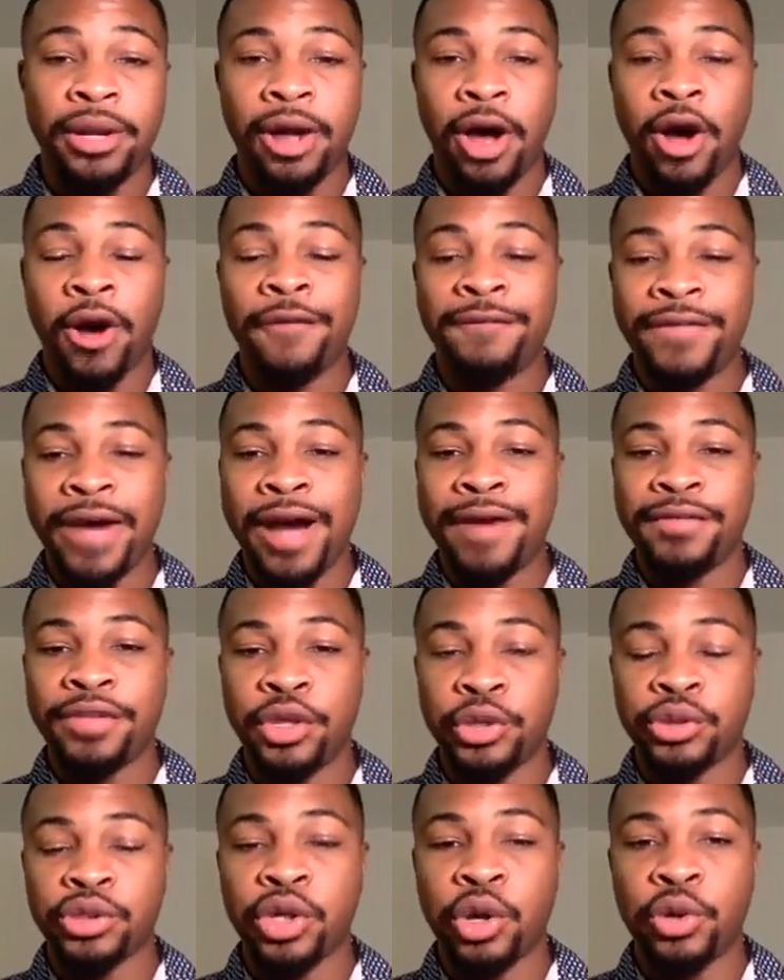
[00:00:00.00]
All 5 of
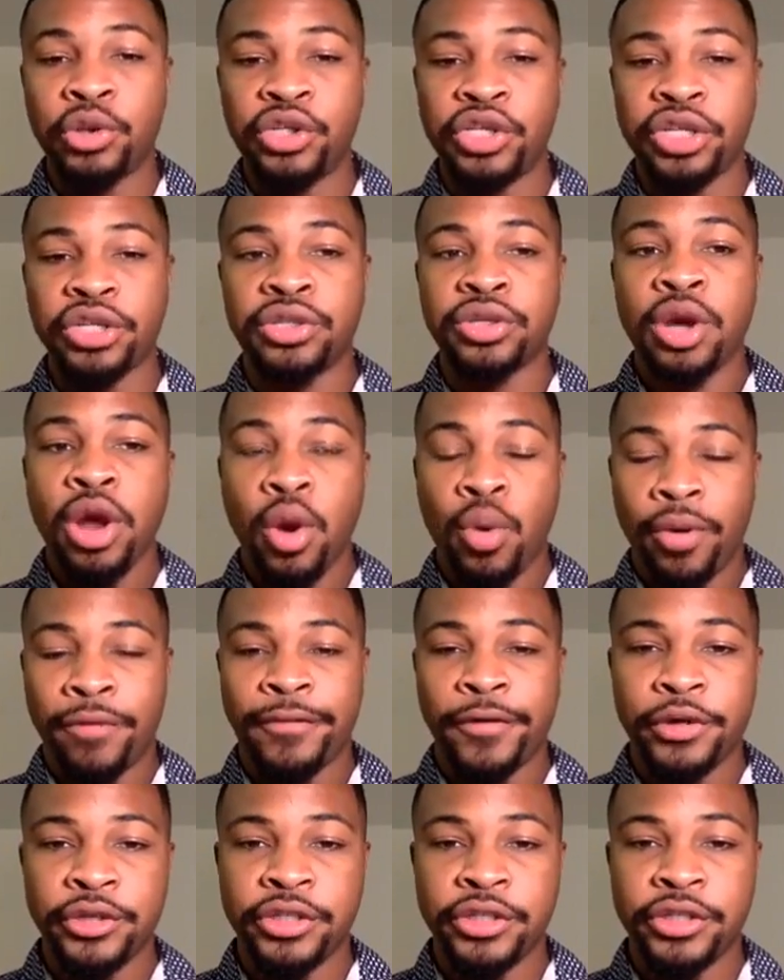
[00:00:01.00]
those coaches were
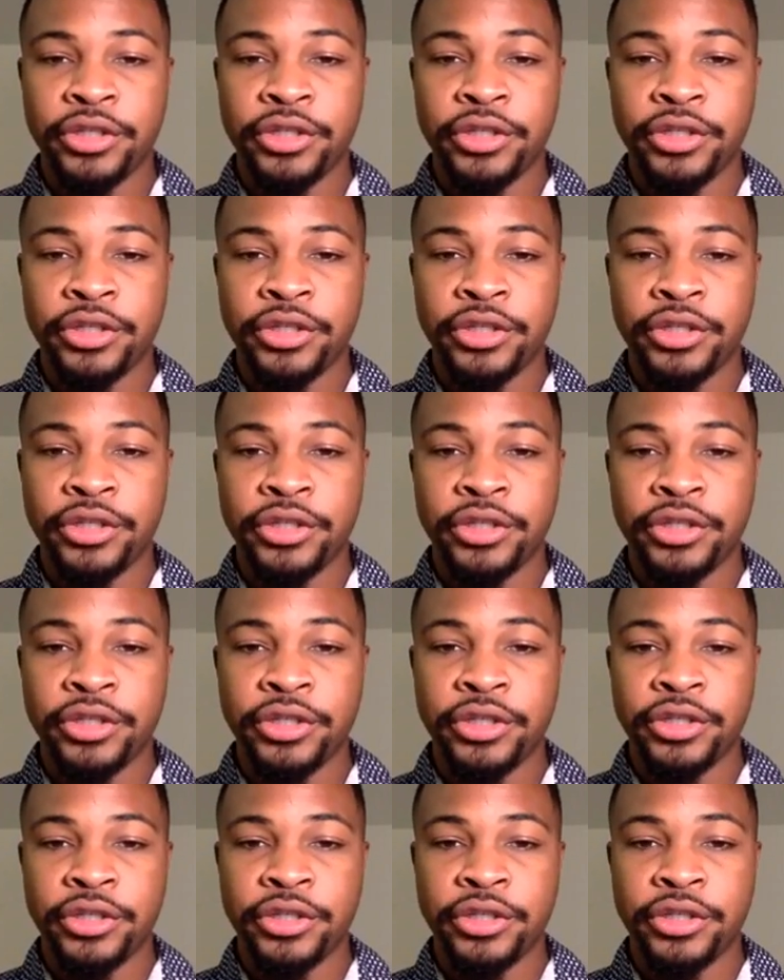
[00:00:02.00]
first-time head coaches, and
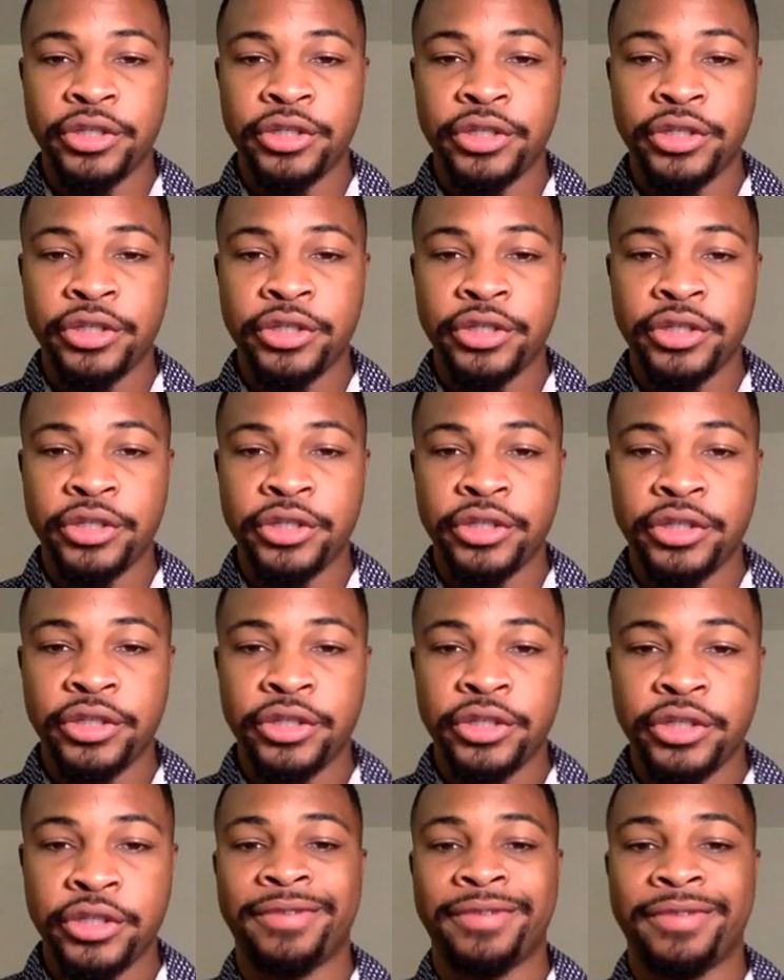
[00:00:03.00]
none of them won a
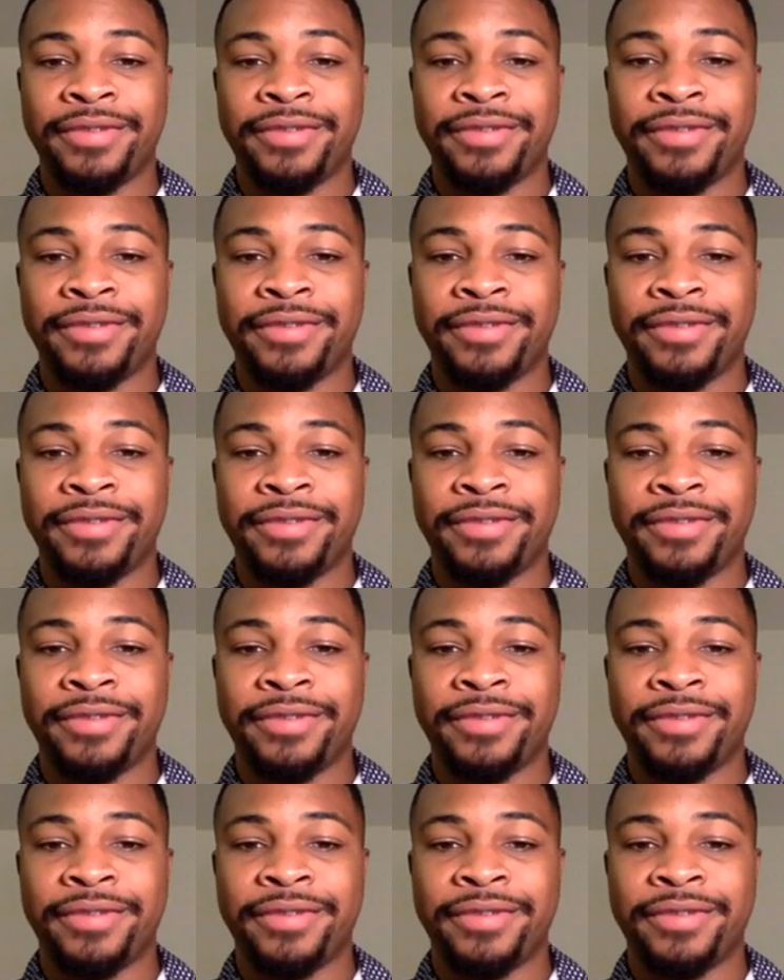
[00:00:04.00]
playoff game.